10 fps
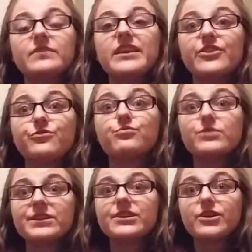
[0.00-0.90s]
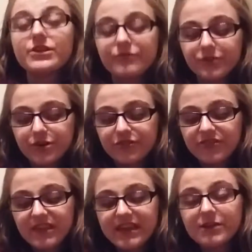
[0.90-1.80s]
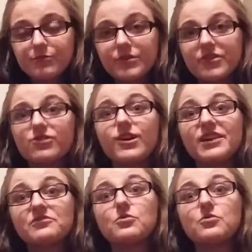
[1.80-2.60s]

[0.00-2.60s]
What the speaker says: It's really good for your skin with a lot of